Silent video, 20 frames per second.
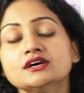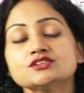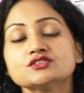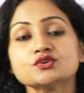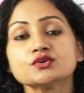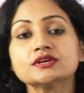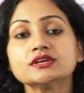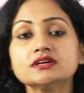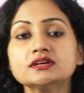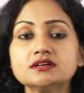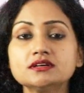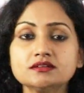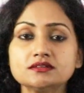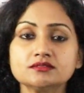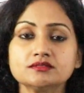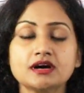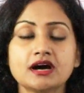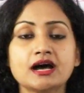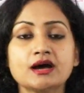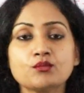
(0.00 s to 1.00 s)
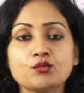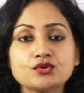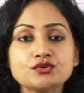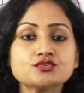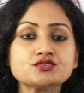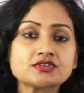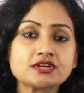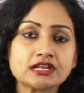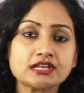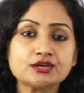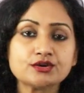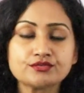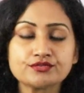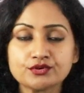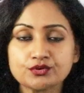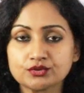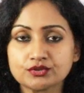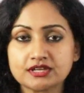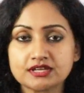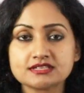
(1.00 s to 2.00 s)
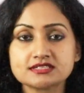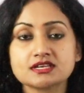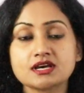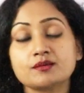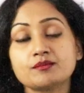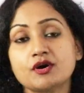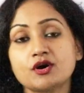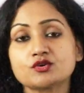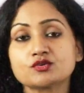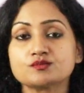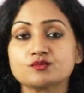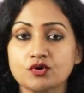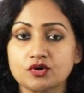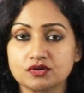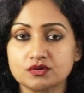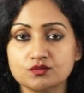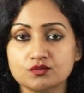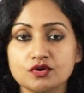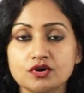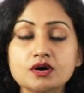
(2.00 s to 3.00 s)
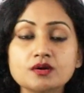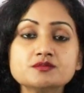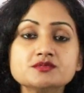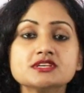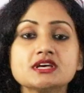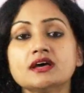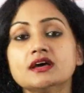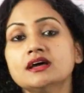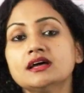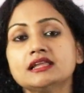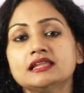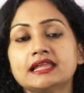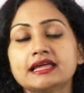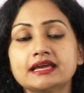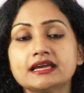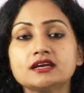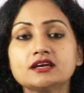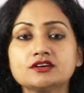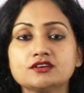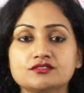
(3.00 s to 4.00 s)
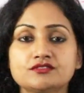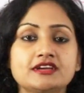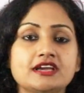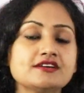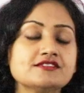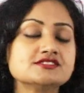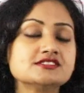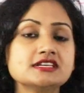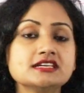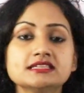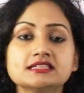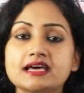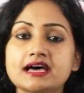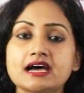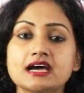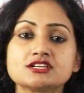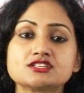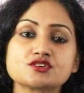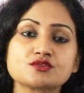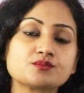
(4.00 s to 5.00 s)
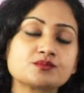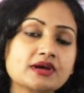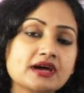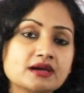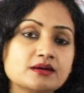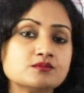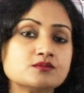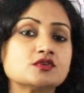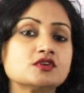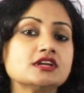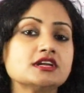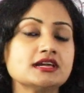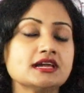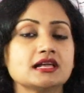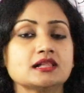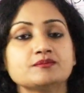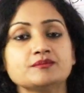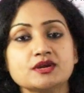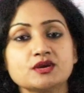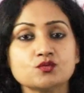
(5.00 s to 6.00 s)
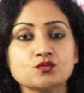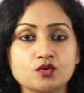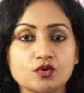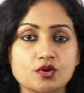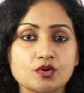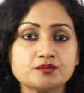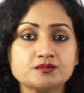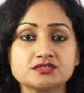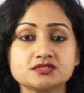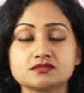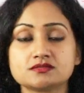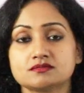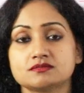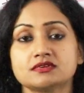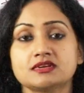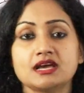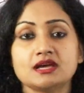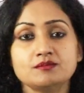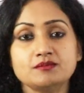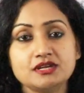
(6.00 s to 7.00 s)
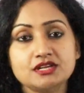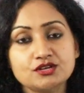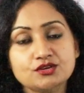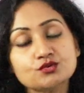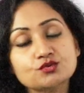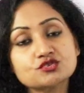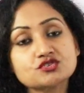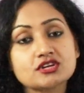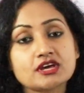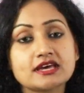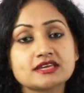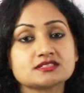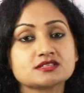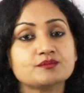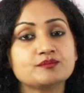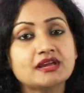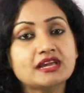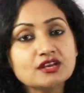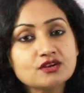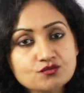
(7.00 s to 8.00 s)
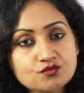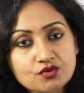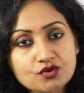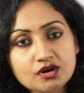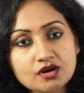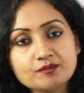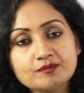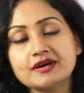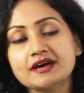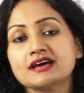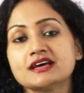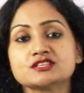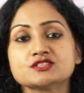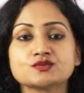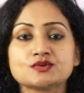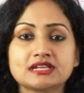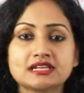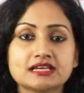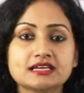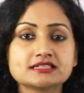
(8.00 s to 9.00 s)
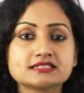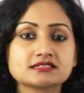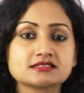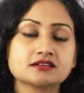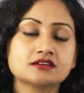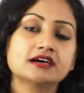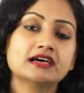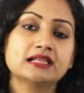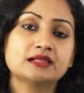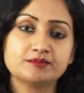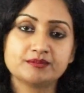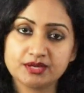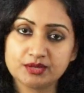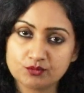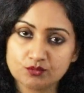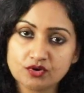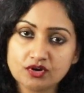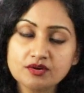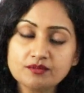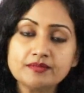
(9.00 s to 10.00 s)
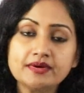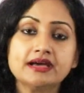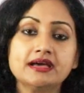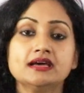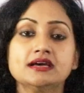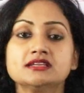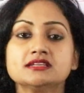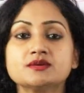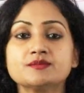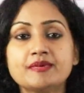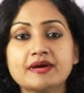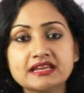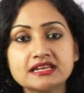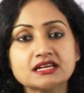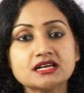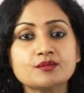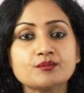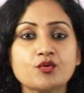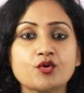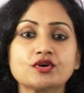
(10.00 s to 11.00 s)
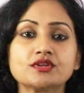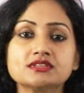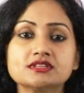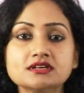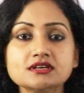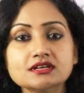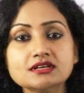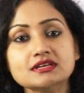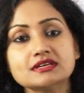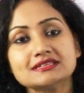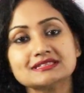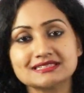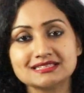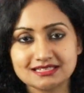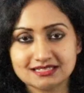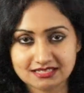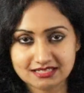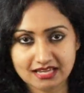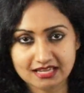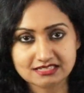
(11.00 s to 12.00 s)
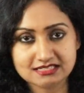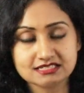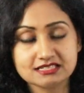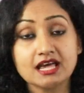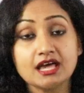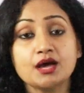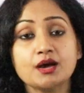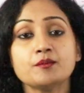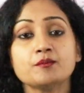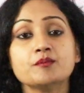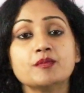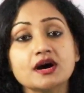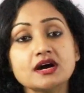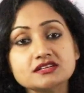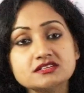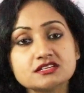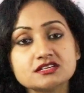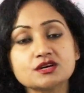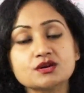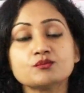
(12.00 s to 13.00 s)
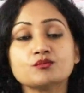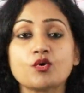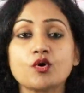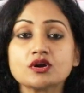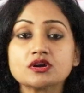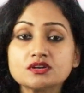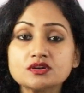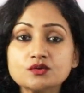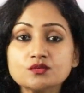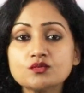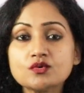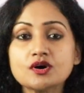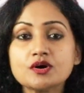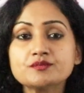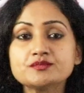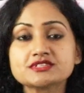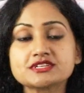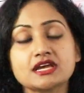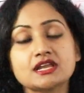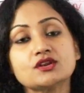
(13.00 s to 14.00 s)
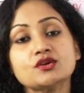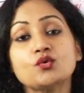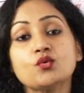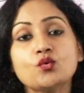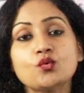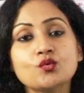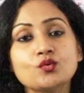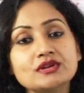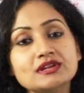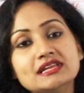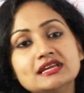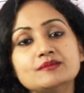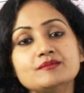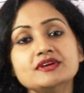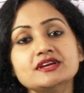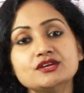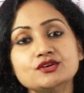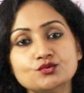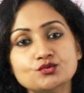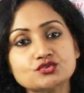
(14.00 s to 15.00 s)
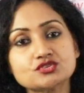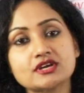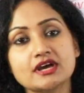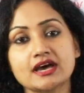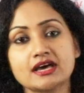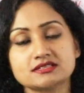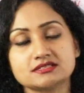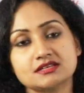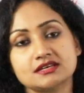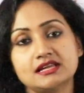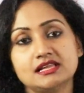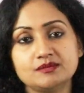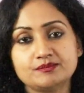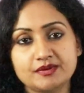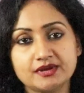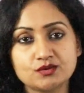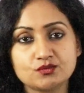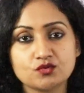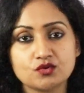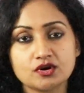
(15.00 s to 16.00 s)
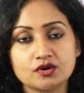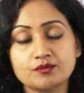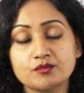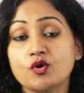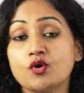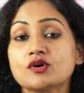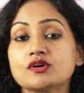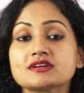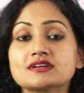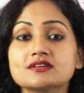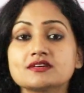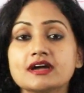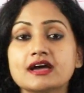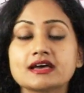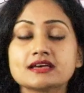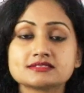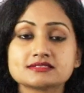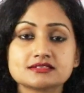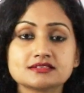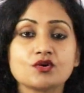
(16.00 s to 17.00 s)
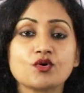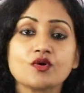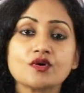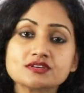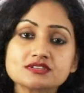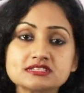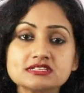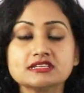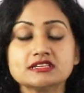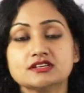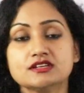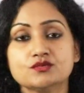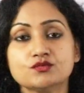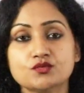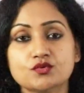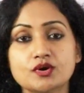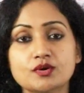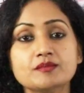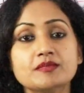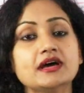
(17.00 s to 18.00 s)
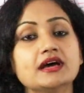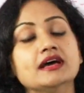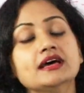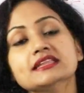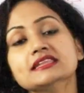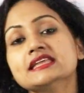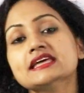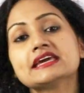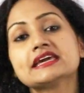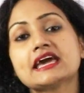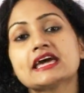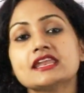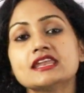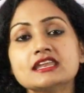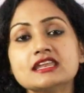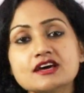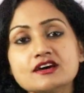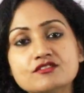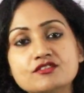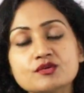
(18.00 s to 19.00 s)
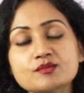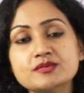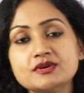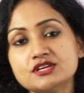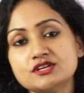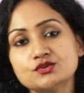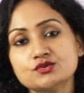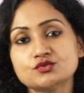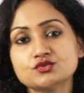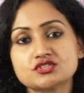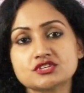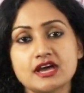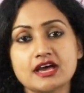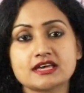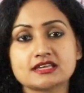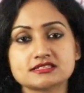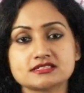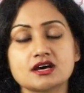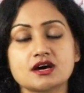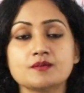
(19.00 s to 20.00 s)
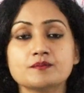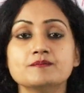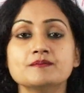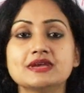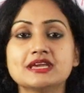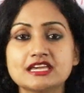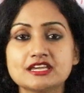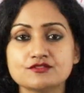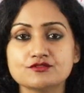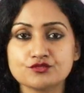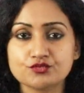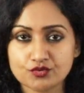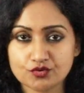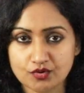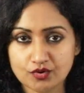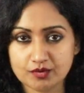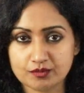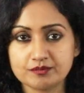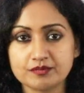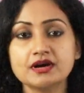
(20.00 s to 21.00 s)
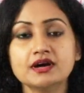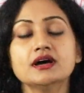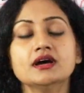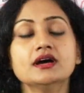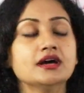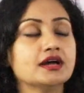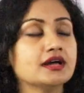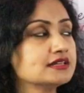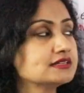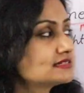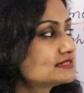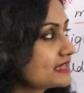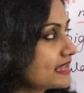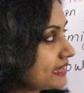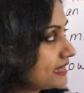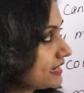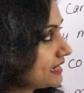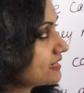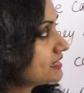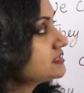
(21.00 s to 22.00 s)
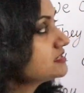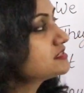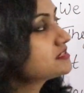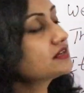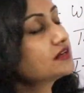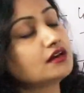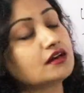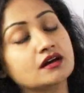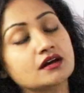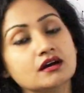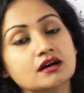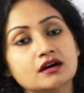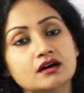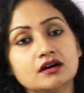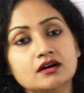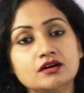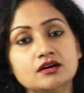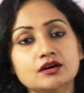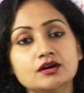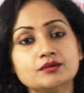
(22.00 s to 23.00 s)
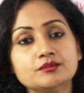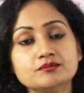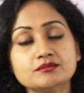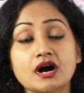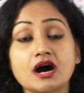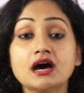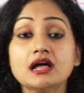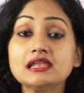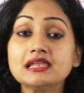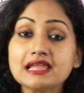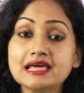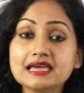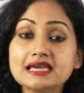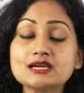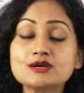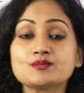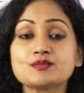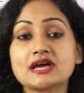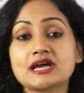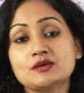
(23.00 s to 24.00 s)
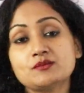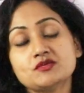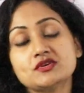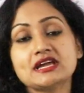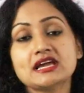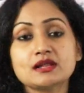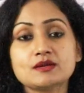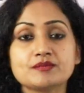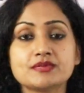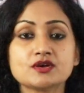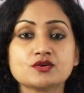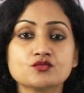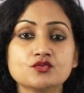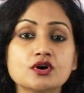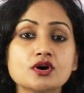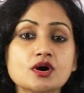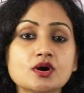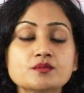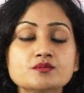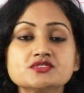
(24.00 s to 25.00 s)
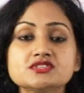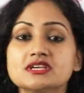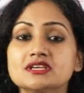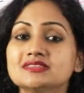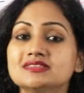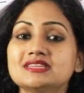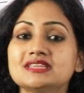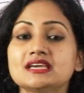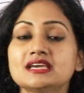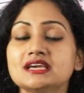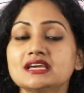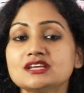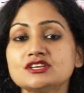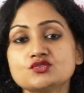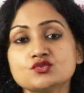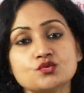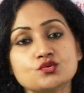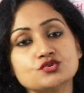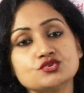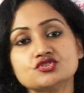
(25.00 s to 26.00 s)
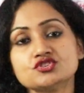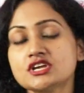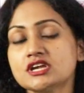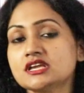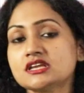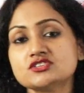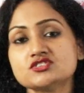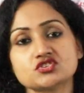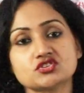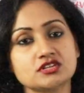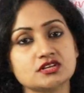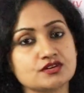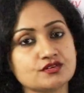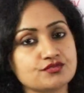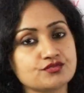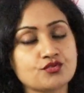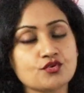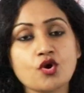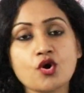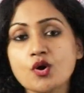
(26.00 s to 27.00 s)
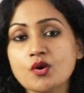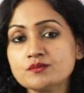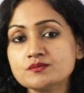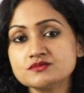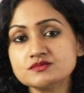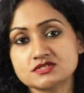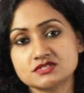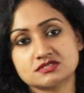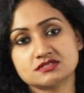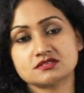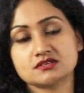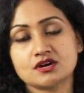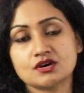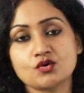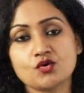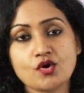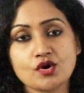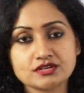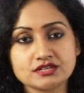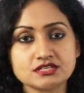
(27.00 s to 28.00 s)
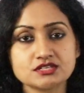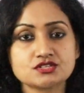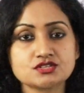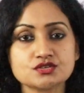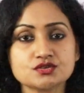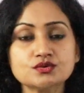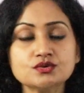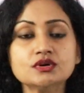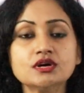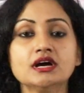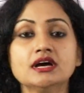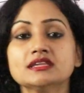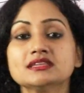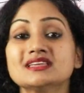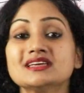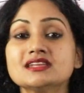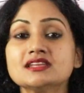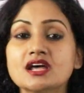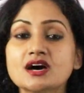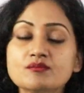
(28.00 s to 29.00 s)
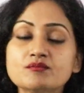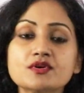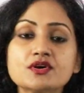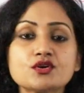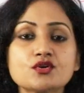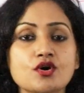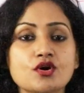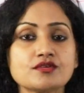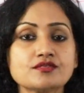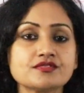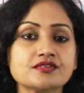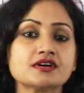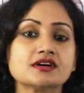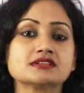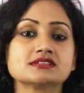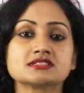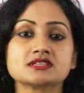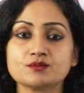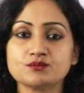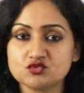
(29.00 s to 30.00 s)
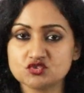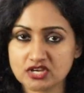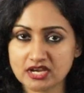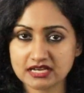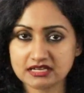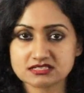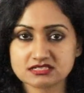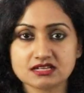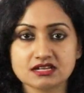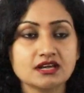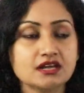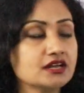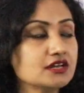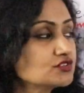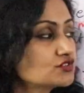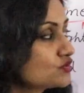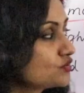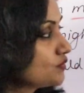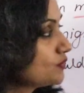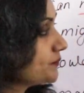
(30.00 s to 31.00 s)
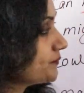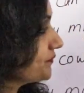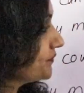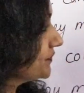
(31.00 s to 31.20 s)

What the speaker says: so here I want to tell you a few things about modal verbs. Like we have seen that primary helping verbs can be used as a main verb as well as a helping verb depending upon the sentence. But modal verbs can only be used as a helping verb or as an auxiliary verb. They can never be used as a main verb. Second, unlike primary helping verbs, they don't change their forms according to the number of subject. So